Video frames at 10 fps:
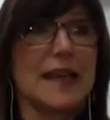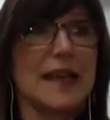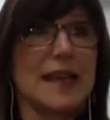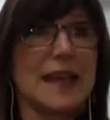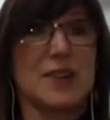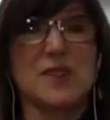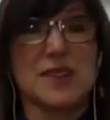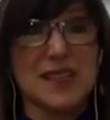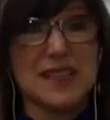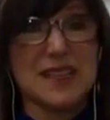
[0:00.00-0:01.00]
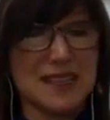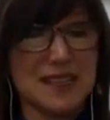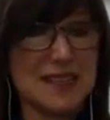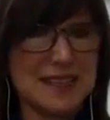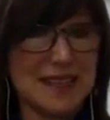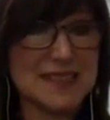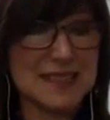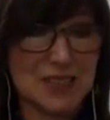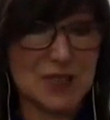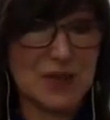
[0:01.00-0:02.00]
had really not
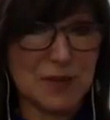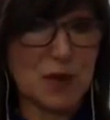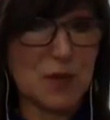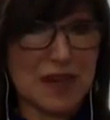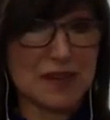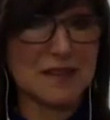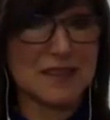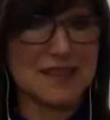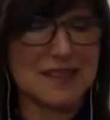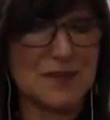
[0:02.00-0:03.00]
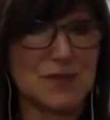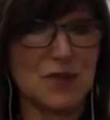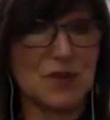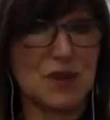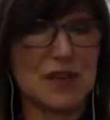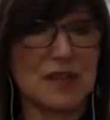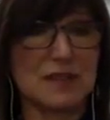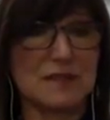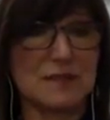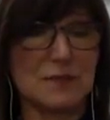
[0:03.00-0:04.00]
such great role models
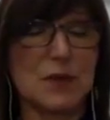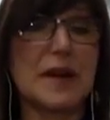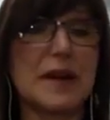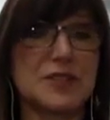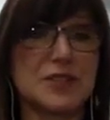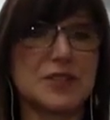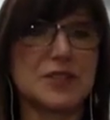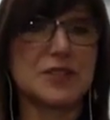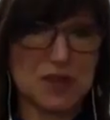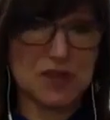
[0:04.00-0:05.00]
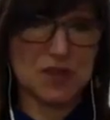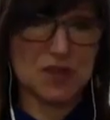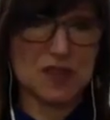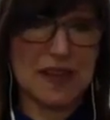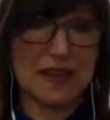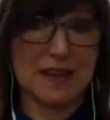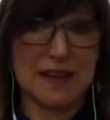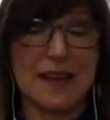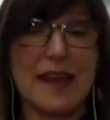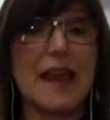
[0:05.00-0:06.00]
for what marriage is supposed to look like,
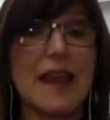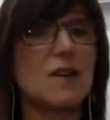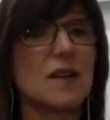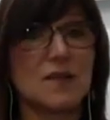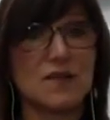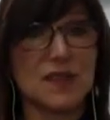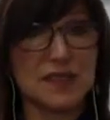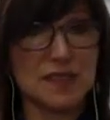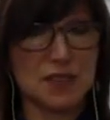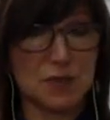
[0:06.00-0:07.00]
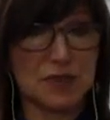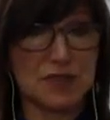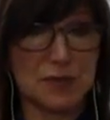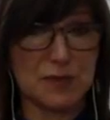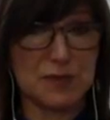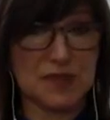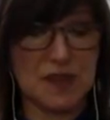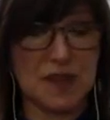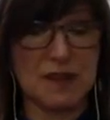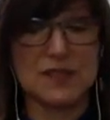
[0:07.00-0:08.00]
how conflict is supposed to be
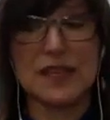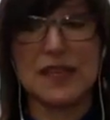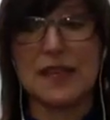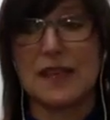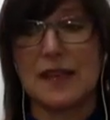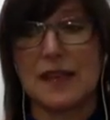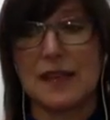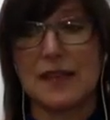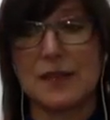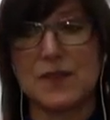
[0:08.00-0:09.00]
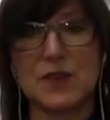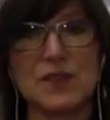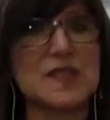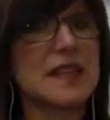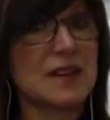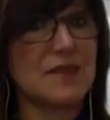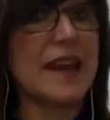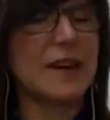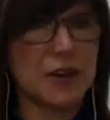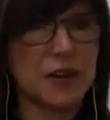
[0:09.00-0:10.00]
resolved. There was a lot of
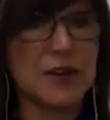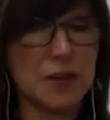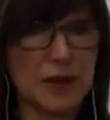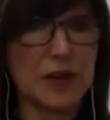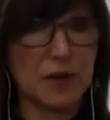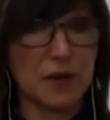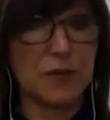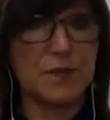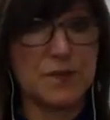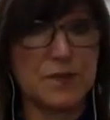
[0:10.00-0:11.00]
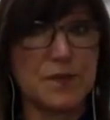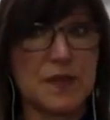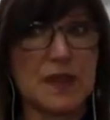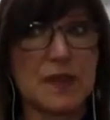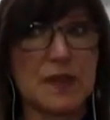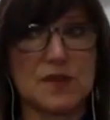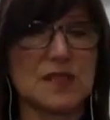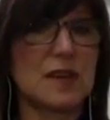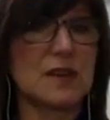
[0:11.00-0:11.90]
anger in my home. There was a lot of